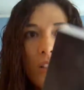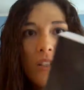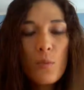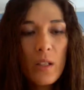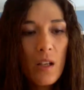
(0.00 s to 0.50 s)
that
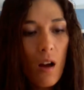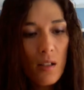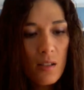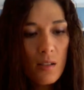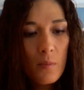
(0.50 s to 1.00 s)
it's really
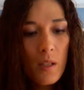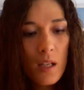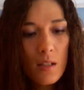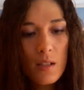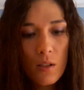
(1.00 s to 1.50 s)
awesome,
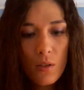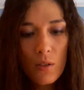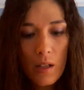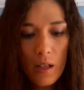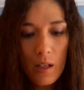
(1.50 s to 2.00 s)
and
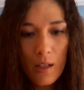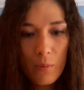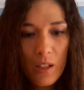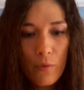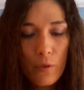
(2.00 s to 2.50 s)
so I'm
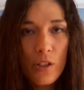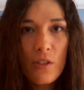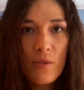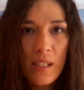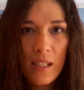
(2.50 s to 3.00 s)
looking forward
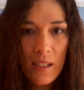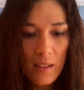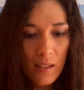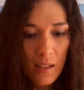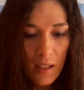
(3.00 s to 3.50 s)
to reading
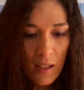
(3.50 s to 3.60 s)
it.